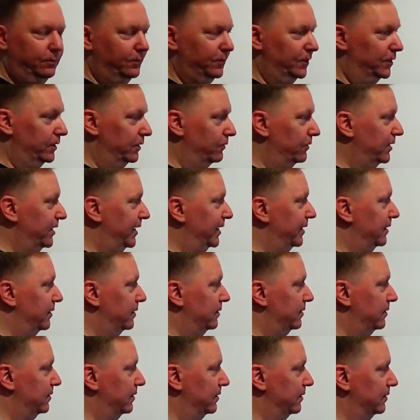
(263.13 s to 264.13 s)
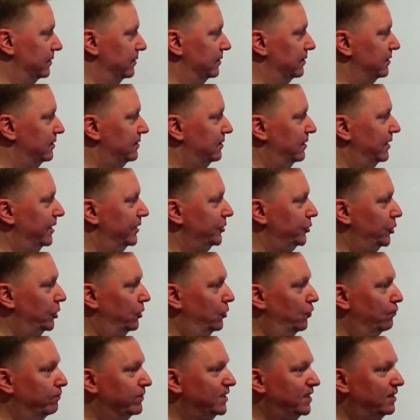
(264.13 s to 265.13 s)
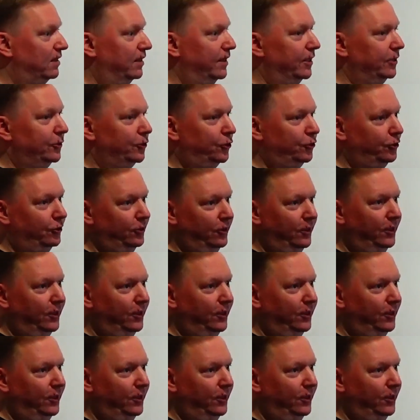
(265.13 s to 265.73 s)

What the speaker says: you know, like /home/